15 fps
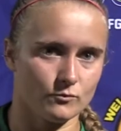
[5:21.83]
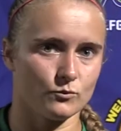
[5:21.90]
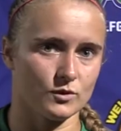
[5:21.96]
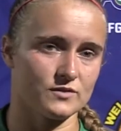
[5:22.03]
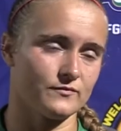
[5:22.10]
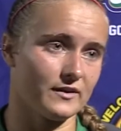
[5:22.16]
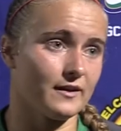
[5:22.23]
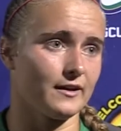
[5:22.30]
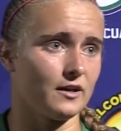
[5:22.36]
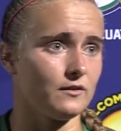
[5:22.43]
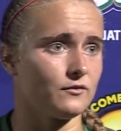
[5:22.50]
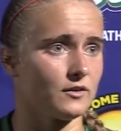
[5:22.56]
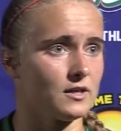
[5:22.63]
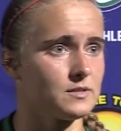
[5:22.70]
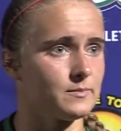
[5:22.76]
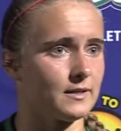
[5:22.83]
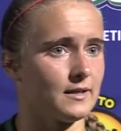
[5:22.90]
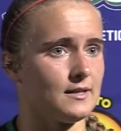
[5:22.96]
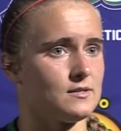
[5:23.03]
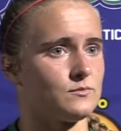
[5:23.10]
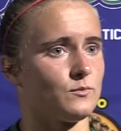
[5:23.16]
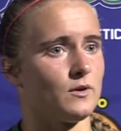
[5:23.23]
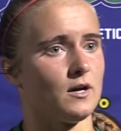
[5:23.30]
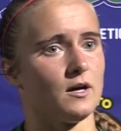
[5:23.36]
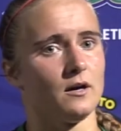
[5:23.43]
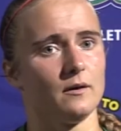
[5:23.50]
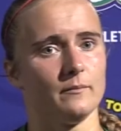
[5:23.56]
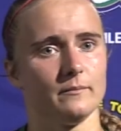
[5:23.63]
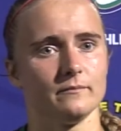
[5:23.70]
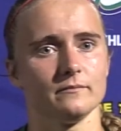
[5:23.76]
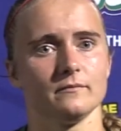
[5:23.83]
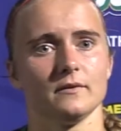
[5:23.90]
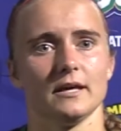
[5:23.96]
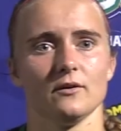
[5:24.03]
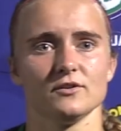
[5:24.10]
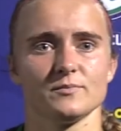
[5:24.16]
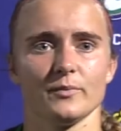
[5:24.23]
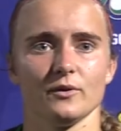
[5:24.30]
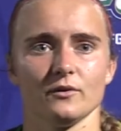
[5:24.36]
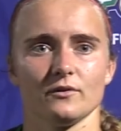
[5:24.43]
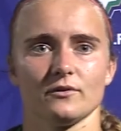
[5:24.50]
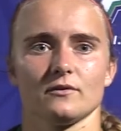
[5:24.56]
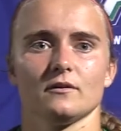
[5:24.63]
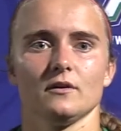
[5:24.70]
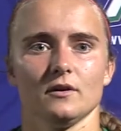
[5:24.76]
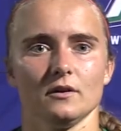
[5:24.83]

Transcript: was very good for us because it was both